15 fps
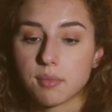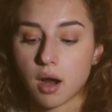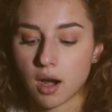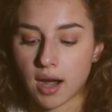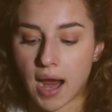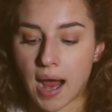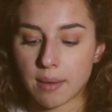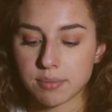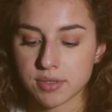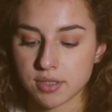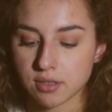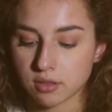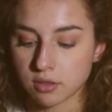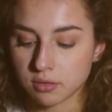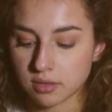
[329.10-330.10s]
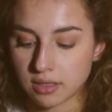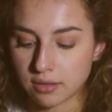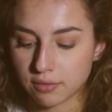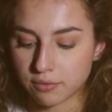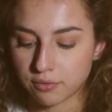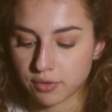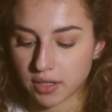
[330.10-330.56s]
are absolutely
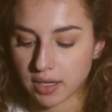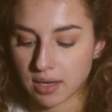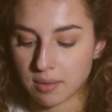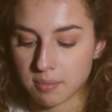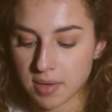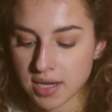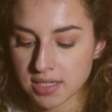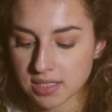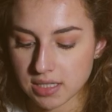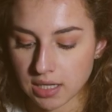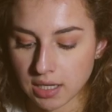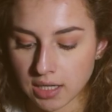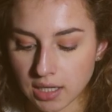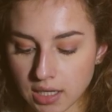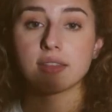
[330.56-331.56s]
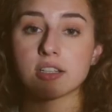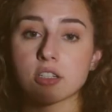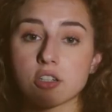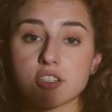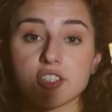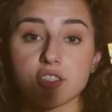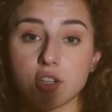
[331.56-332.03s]
freaking amazing. These
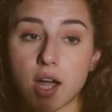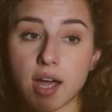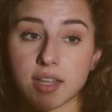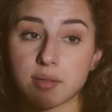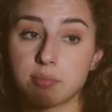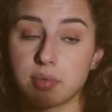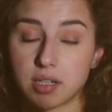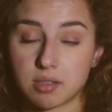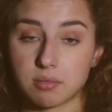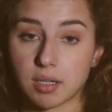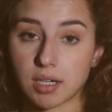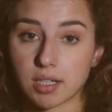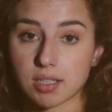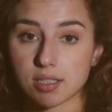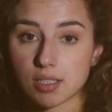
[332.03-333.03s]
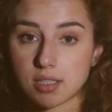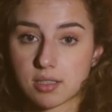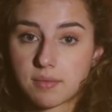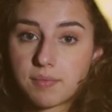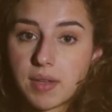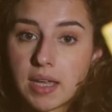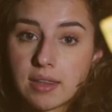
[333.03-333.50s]
are sloth bookmarks,
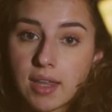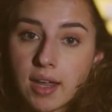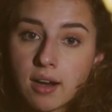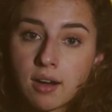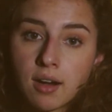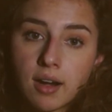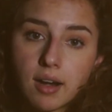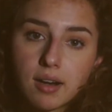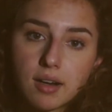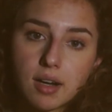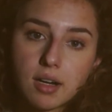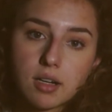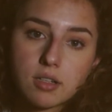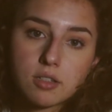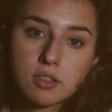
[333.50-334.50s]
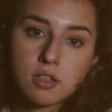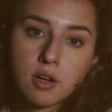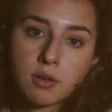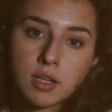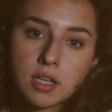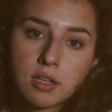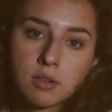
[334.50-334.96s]
and they are so
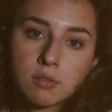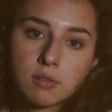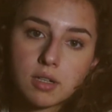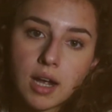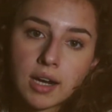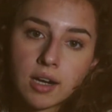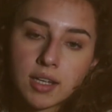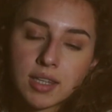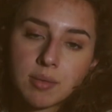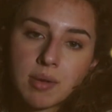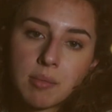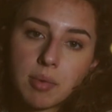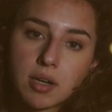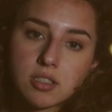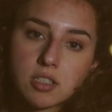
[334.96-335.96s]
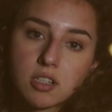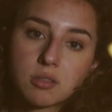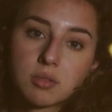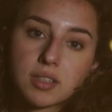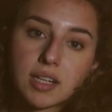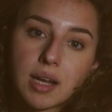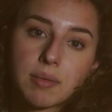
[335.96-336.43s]
cute. I got them at Barnes &
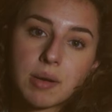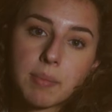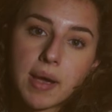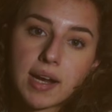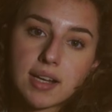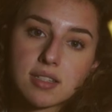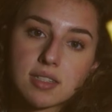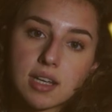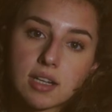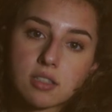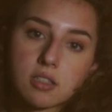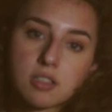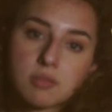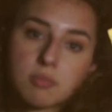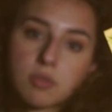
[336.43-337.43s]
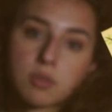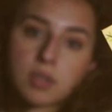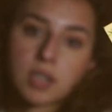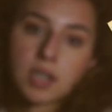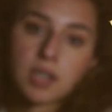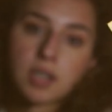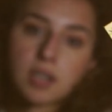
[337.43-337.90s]
Noble. They come in a pack of 6. There's
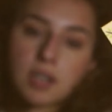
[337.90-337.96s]
more